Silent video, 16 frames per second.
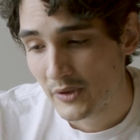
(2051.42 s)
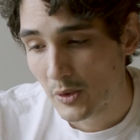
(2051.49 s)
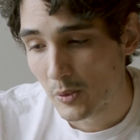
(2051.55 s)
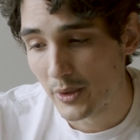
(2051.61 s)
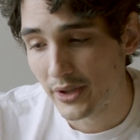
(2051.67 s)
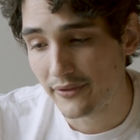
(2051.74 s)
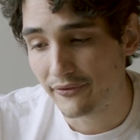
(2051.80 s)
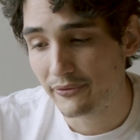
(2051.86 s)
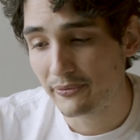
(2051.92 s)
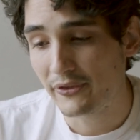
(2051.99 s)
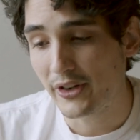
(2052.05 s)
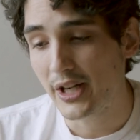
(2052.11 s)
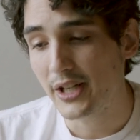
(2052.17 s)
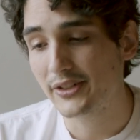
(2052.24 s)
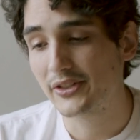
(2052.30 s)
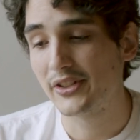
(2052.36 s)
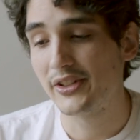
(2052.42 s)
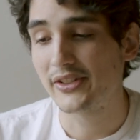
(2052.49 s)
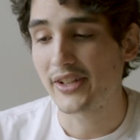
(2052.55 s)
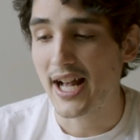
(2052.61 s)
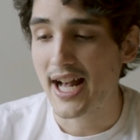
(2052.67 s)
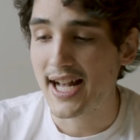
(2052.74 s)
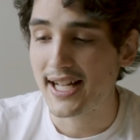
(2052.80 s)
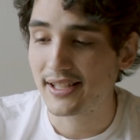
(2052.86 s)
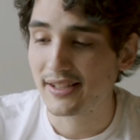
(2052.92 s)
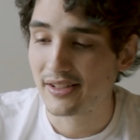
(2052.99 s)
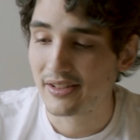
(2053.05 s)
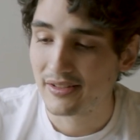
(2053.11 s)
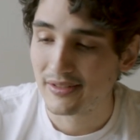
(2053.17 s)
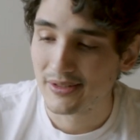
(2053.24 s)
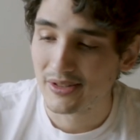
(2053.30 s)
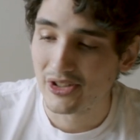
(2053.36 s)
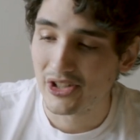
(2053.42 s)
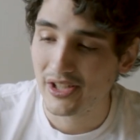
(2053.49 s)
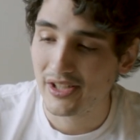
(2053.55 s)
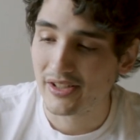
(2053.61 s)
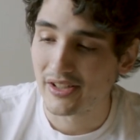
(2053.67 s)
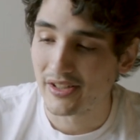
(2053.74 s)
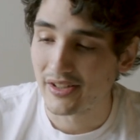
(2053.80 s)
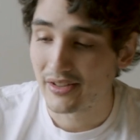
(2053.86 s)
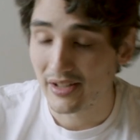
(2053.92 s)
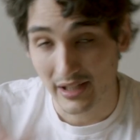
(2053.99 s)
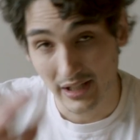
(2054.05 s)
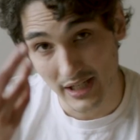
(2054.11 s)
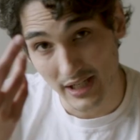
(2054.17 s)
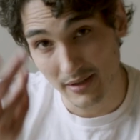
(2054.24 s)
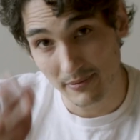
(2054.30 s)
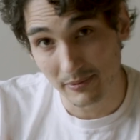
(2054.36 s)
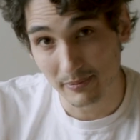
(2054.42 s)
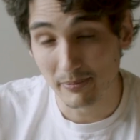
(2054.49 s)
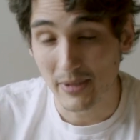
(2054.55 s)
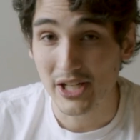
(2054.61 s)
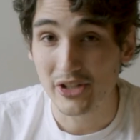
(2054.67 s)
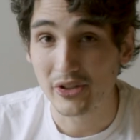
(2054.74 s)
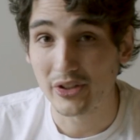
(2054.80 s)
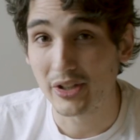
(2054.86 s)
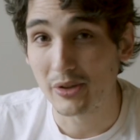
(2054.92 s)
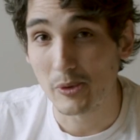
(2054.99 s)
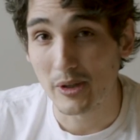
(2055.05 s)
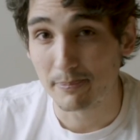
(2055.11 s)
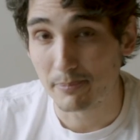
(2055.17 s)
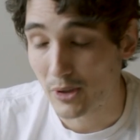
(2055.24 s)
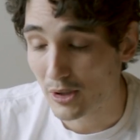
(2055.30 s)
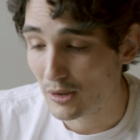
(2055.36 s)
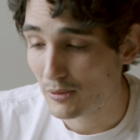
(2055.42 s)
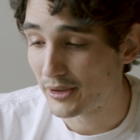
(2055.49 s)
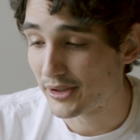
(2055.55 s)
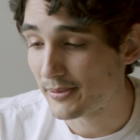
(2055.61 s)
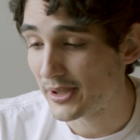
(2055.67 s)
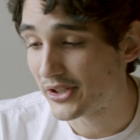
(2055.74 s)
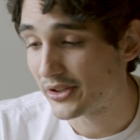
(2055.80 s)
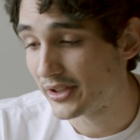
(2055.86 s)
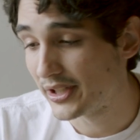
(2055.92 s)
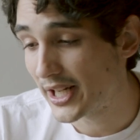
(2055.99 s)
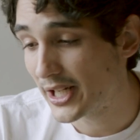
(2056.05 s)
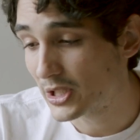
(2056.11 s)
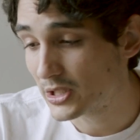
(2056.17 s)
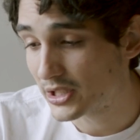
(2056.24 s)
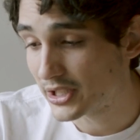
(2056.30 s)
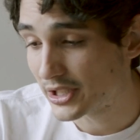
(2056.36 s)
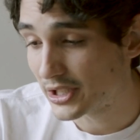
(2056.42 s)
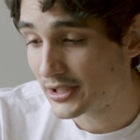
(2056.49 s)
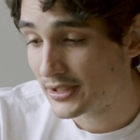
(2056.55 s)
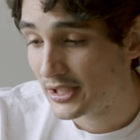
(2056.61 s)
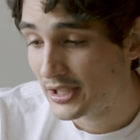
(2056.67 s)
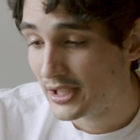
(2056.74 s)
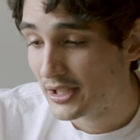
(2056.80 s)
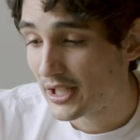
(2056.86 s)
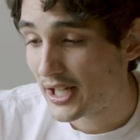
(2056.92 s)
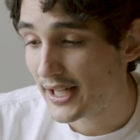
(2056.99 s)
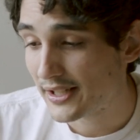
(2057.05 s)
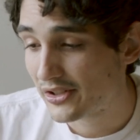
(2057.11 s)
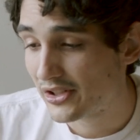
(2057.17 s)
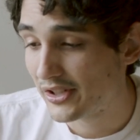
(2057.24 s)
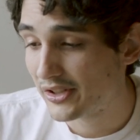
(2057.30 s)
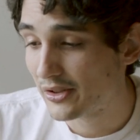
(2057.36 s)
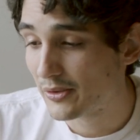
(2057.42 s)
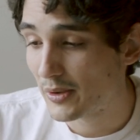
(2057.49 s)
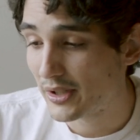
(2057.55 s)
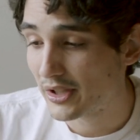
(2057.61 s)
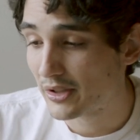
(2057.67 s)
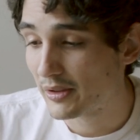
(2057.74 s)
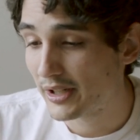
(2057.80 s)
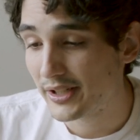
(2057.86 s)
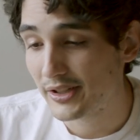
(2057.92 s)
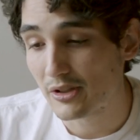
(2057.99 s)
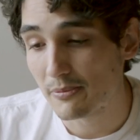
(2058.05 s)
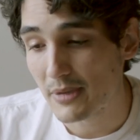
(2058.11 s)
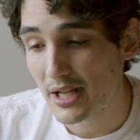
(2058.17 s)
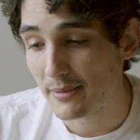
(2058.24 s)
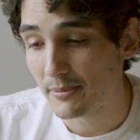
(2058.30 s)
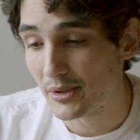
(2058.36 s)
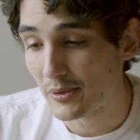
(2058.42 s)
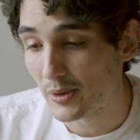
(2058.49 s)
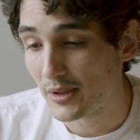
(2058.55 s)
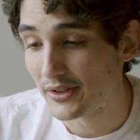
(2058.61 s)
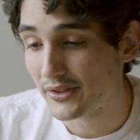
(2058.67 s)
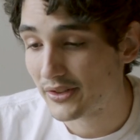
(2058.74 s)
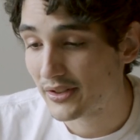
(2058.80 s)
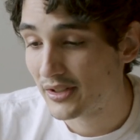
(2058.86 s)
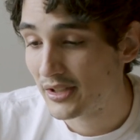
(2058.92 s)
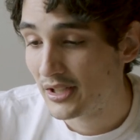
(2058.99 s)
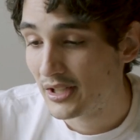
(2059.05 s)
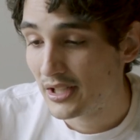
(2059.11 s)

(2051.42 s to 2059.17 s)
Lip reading: When the Pharisees asked Jesus, again, mentioning what Paul was mentioning earlier, asked Jesus what the greatest commandment was,